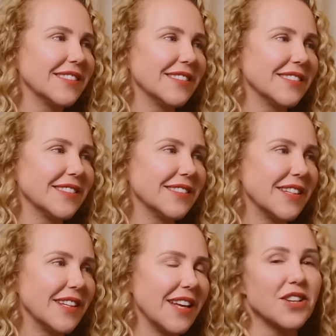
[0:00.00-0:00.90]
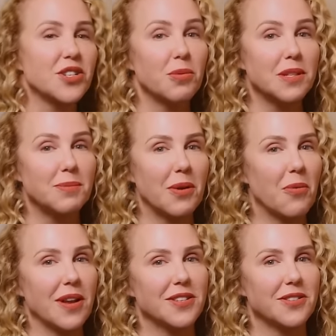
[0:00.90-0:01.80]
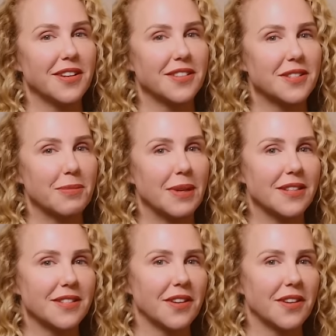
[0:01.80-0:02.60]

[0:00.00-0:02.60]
So sorry. Yeah, she was being way too nice to me. So.